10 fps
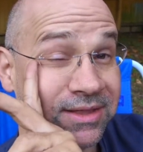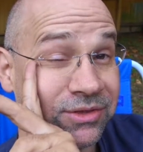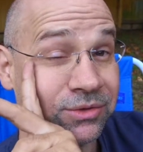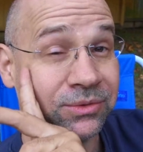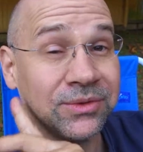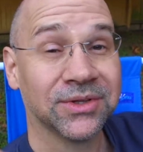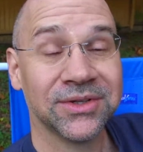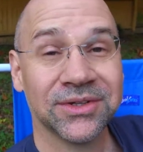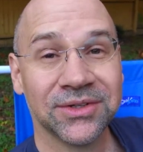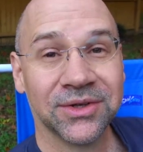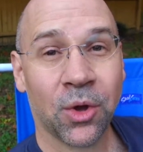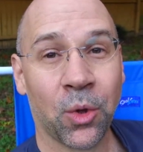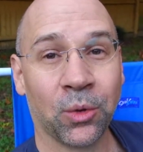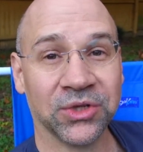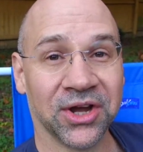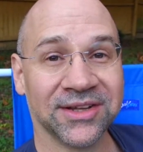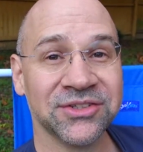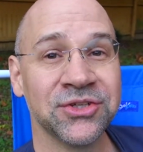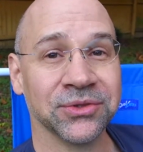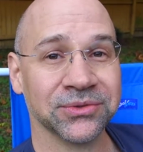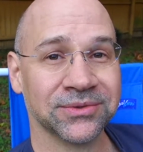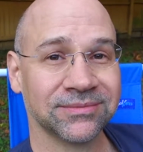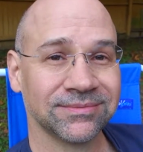that you hold on to,